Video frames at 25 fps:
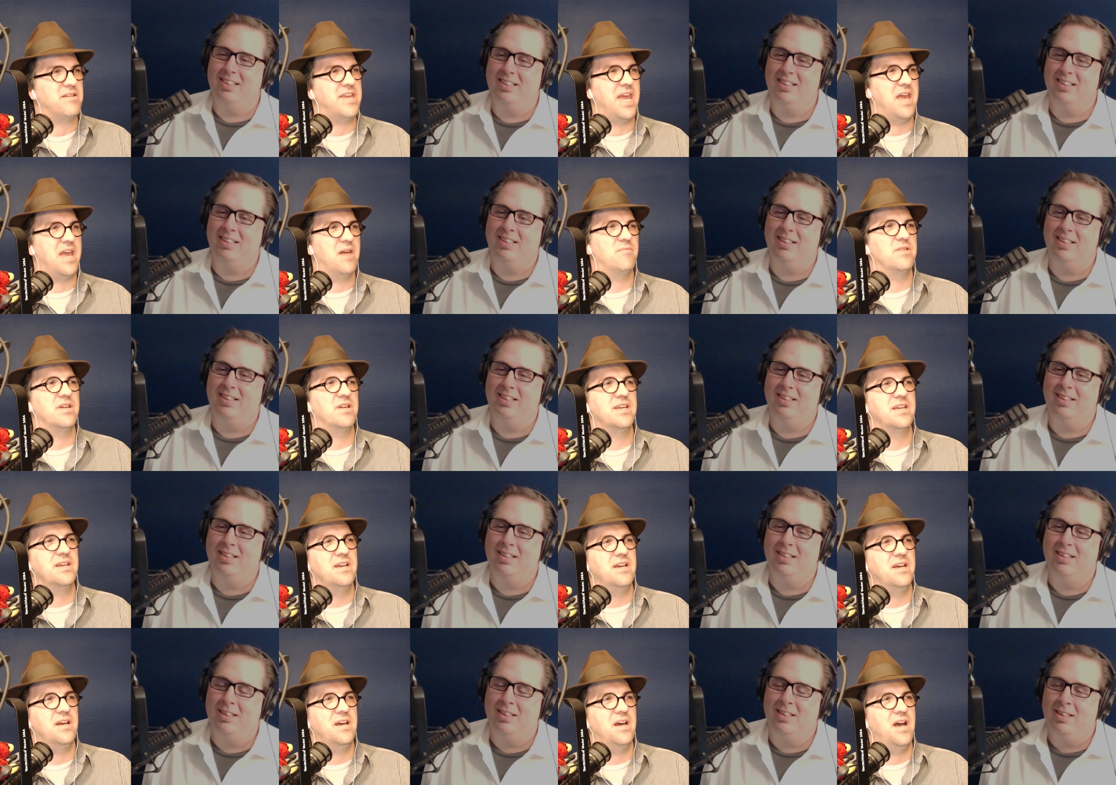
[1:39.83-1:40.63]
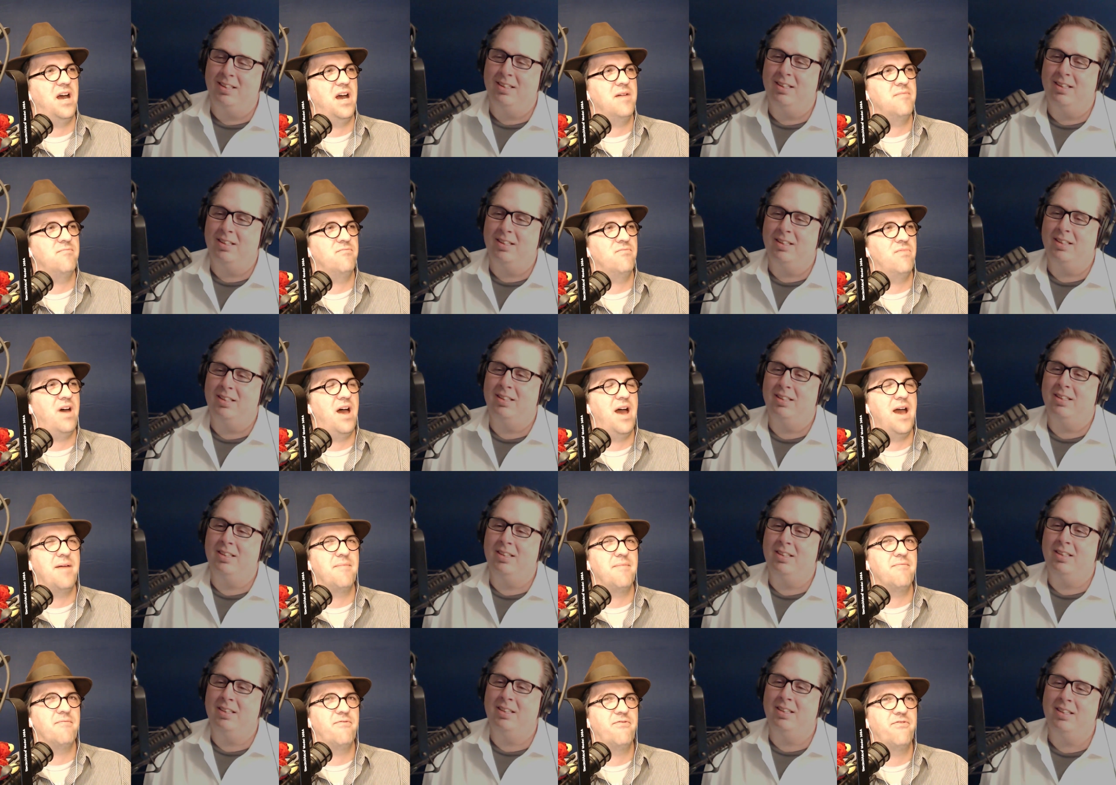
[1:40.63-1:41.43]
Speaker 1: gambling. I'm
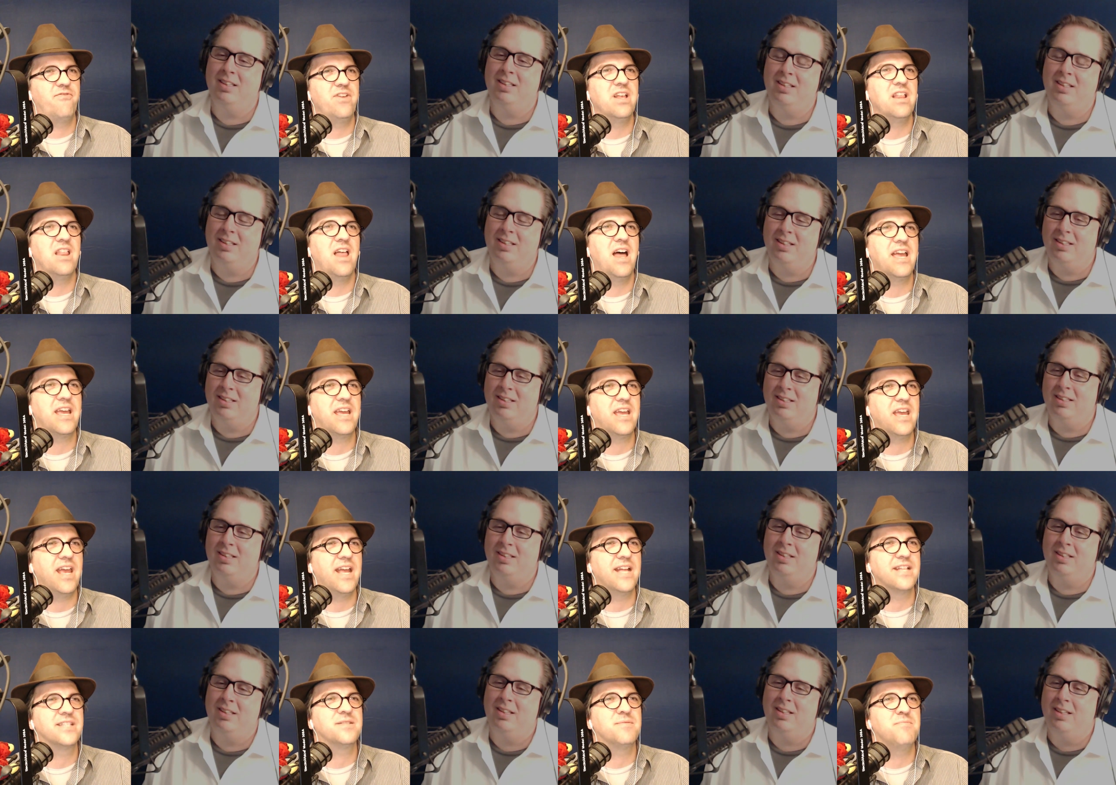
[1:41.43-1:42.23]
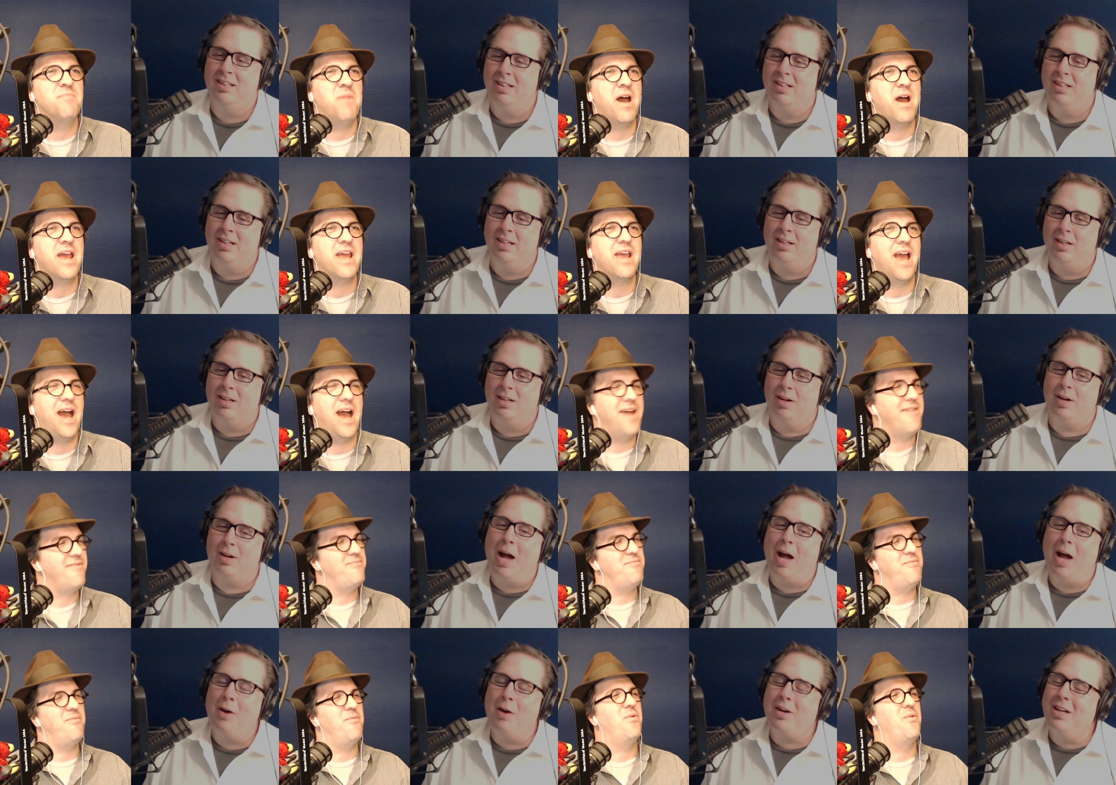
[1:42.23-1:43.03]
I'm feel like it's my I've, how
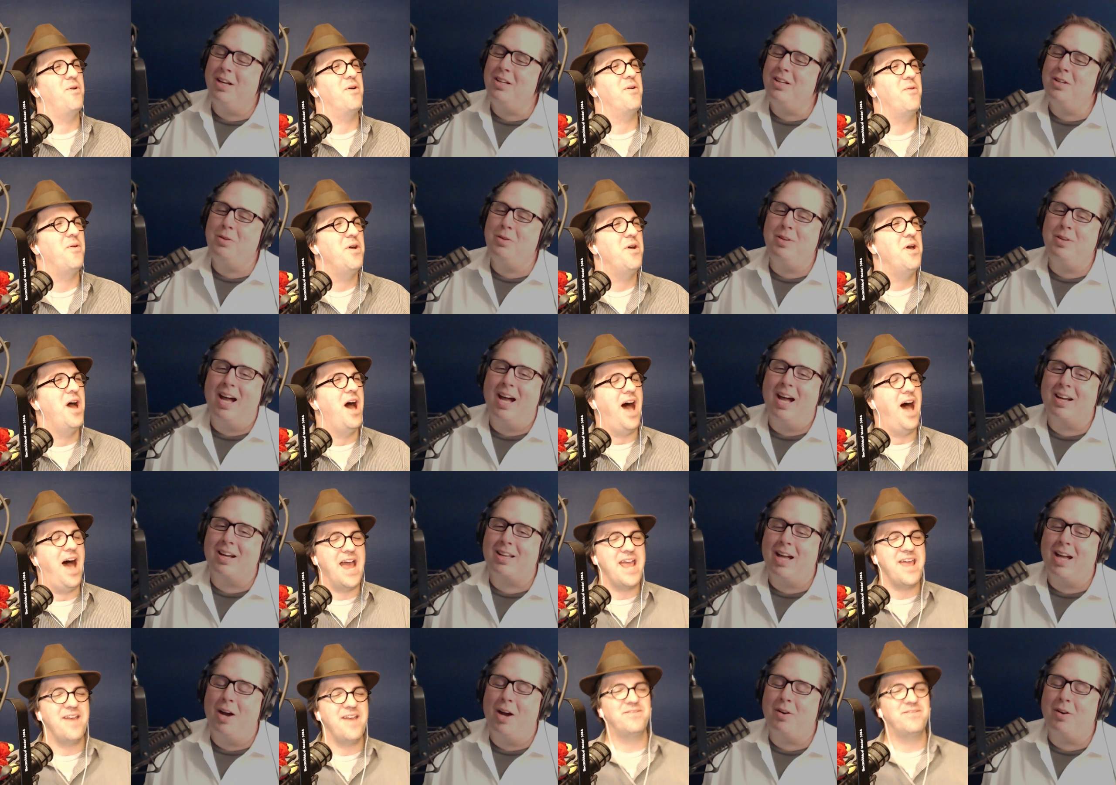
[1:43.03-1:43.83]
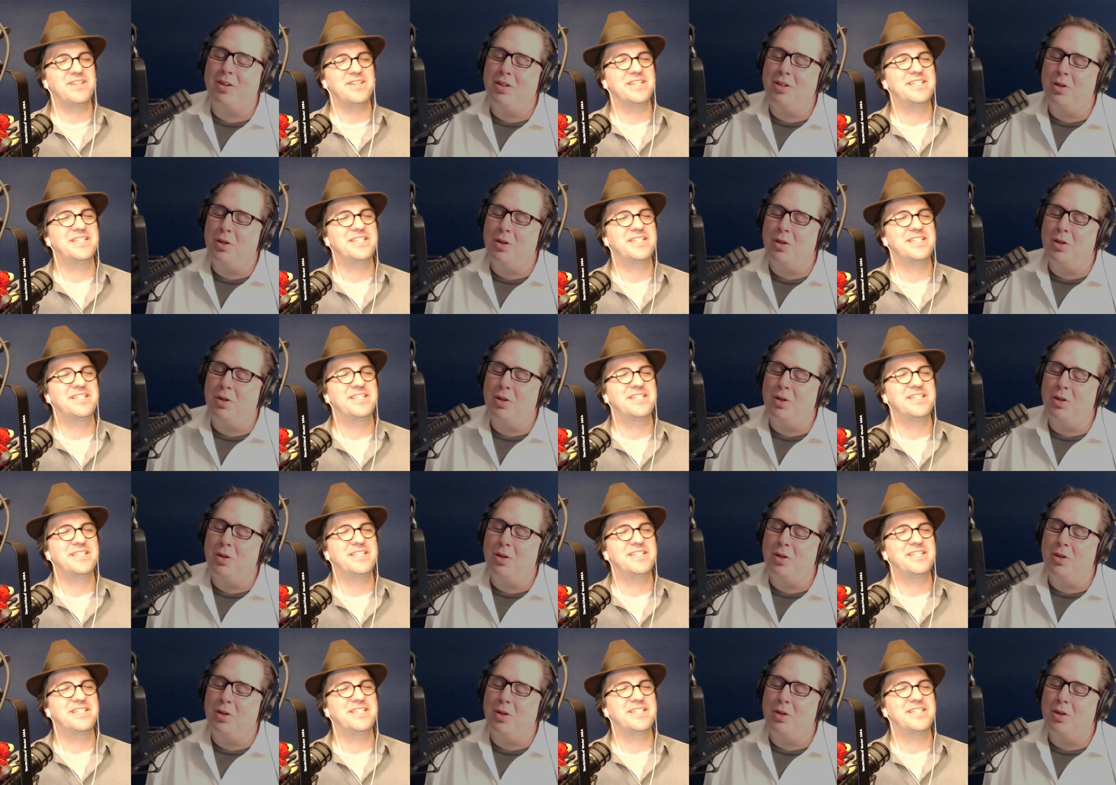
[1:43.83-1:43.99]
can you not how I can you